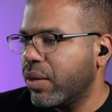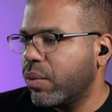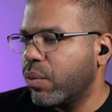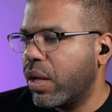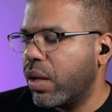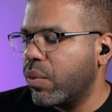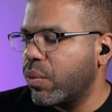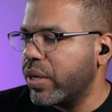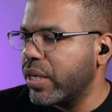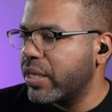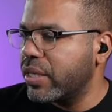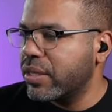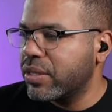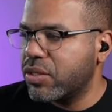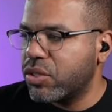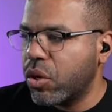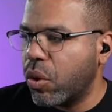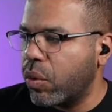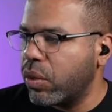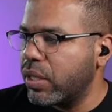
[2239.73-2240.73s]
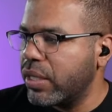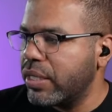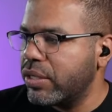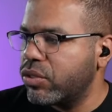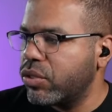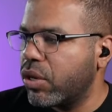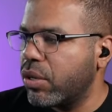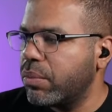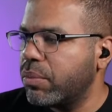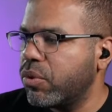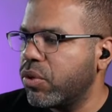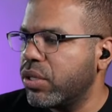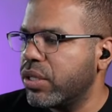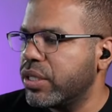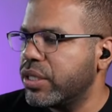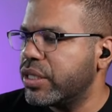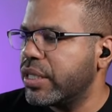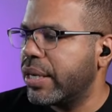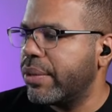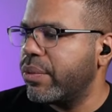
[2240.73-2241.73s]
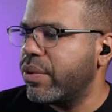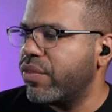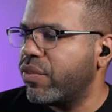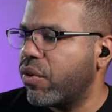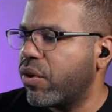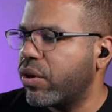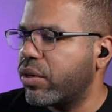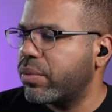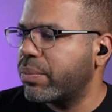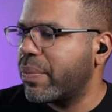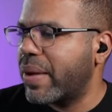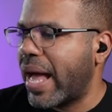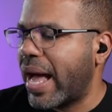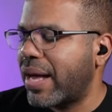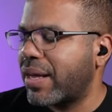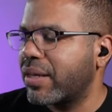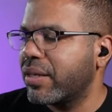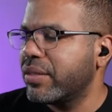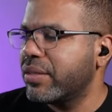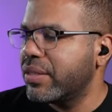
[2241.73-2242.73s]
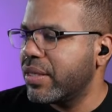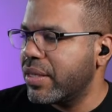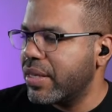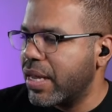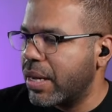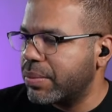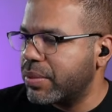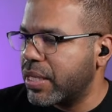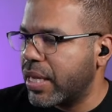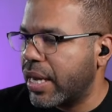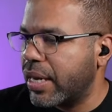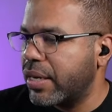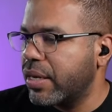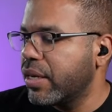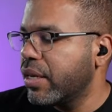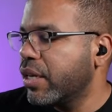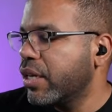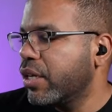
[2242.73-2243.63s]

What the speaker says: well, we could totally turn bullish and revert back to the upside.